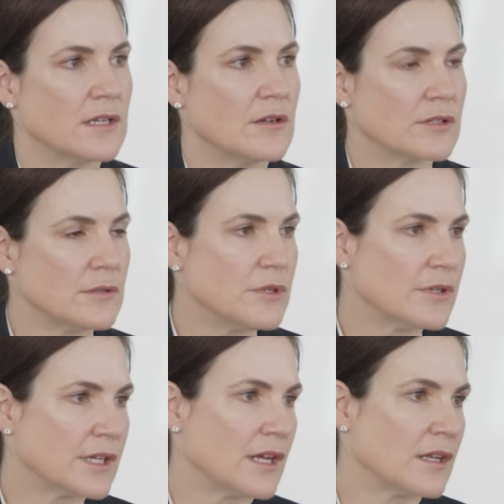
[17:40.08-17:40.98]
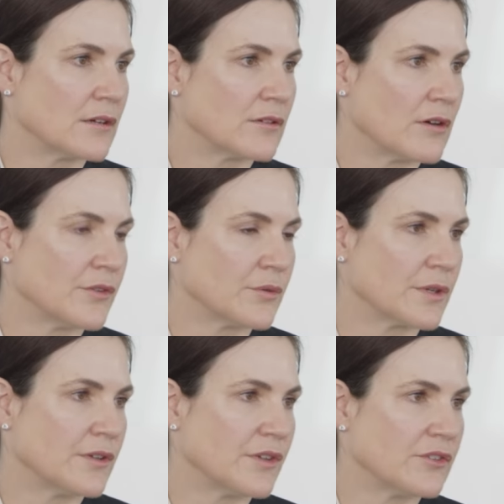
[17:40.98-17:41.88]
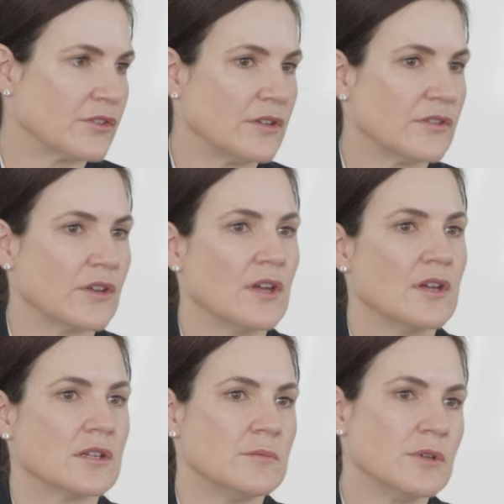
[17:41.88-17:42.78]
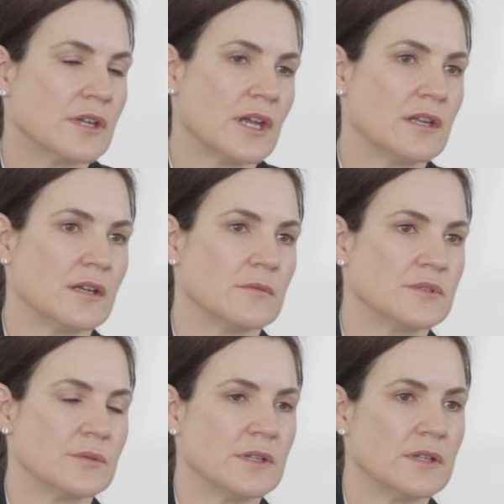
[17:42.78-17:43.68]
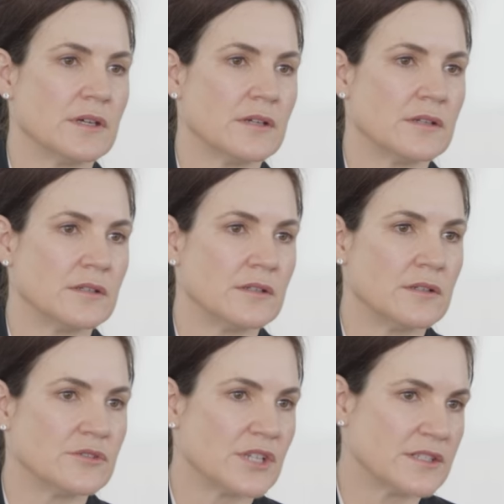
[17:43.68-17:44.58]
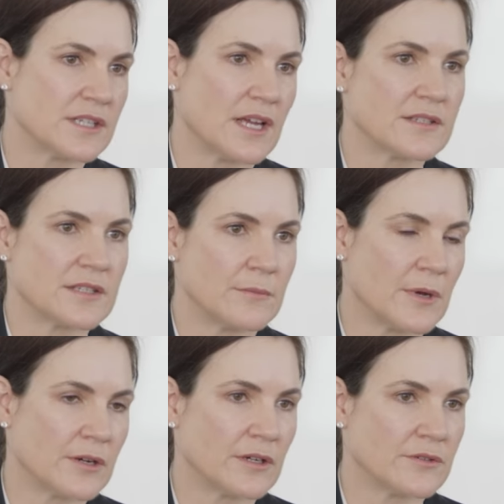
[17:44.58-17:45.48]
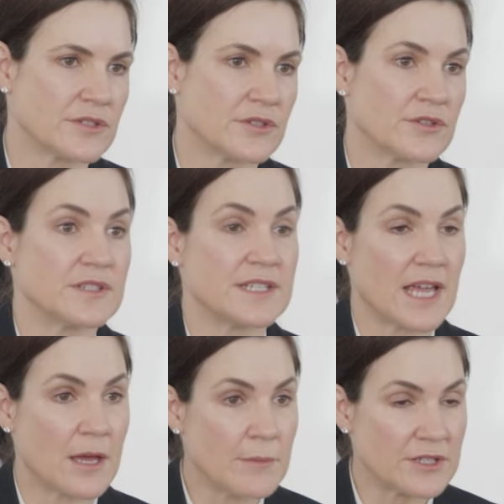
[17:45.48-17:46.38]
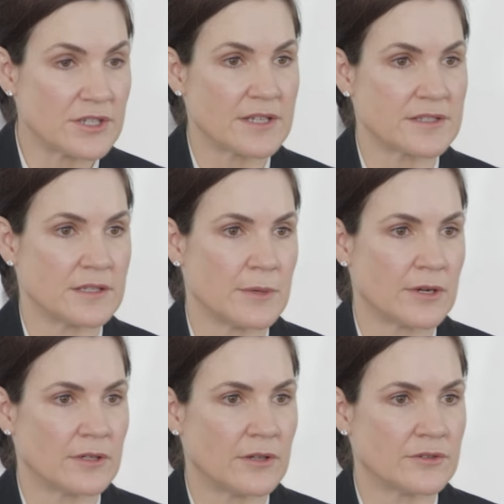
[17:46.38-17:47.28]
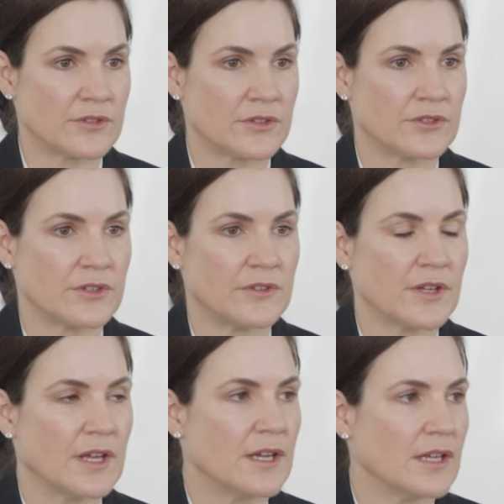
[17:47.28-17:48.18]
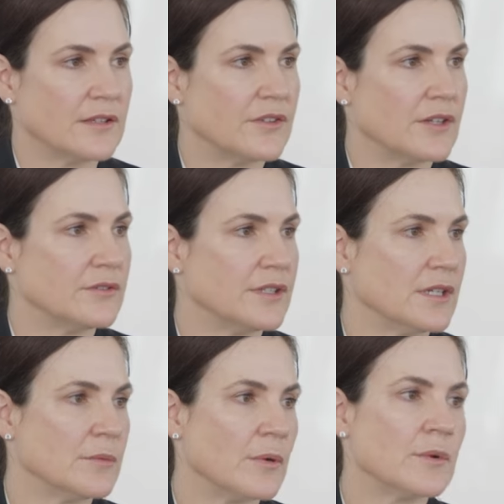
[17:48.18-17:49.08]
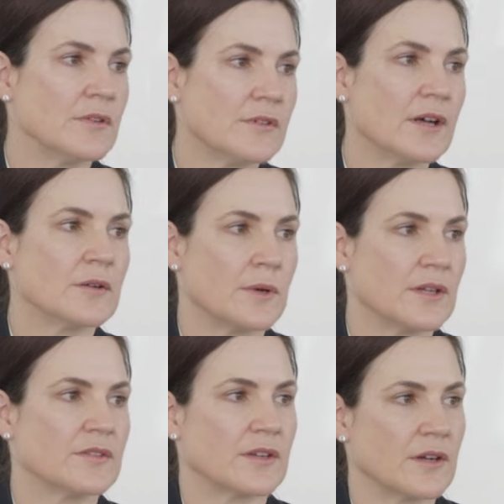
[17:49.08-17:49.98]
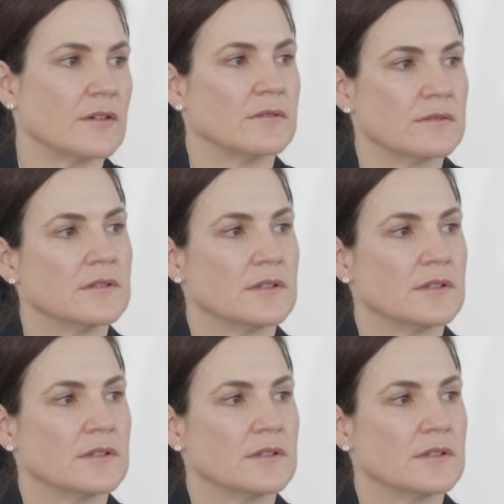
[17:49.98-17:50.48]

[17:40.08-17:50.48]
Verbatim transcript: you know, communicating across organizations, communicating between the, you know, JTS and the American College of Surgeons, the MHS and the American College of Surgeons, and the COT. But we've got a ways to go.